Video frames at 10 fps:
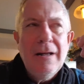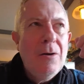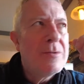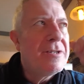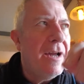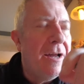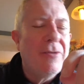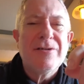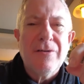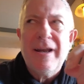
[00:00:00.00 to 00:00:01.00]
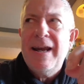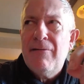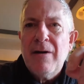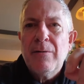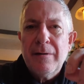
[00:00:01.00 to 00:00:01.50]
was an unsung
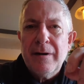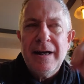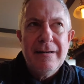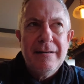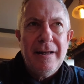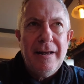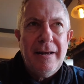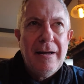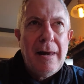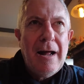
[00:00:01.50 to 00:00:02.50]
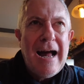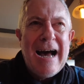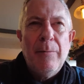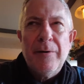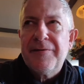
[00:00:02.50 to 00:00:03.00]
hero in the
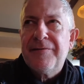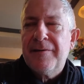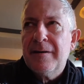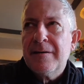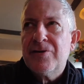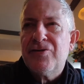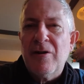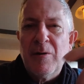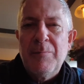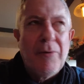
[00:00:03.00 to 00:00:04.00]
Haworth /